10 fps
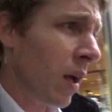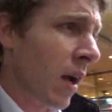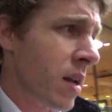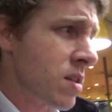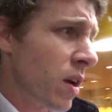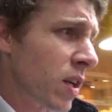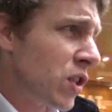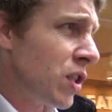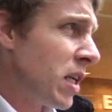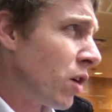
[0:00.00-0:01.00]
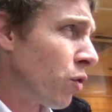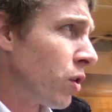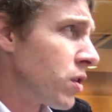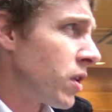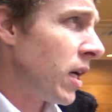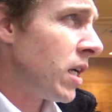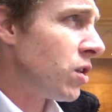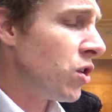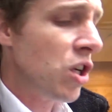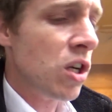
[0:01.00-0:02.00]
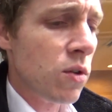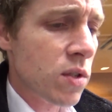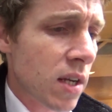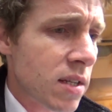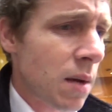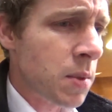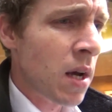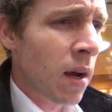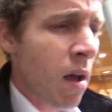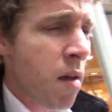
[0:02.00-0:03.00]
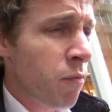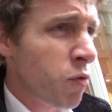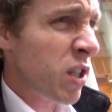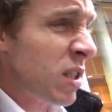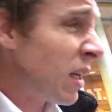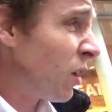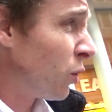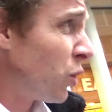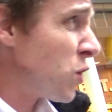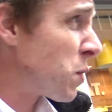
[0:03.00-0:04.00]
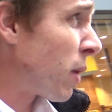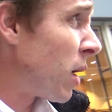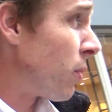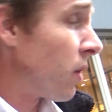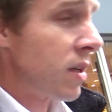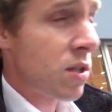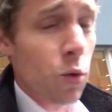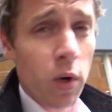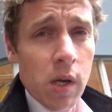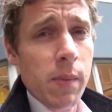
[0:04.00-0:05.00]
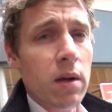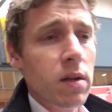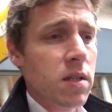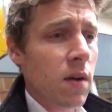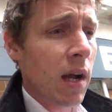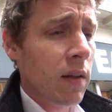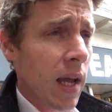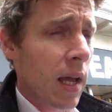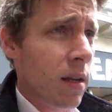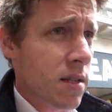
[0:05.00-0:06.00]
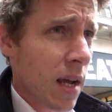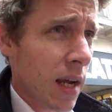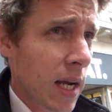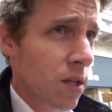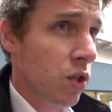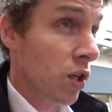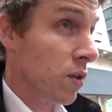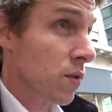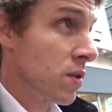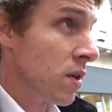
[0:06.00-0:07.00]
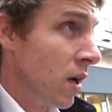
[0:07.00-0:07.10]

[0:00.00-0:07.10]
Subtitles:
And it's like secret hidden news, except every single newspaper is talking about it. So how the hell is that hidden news?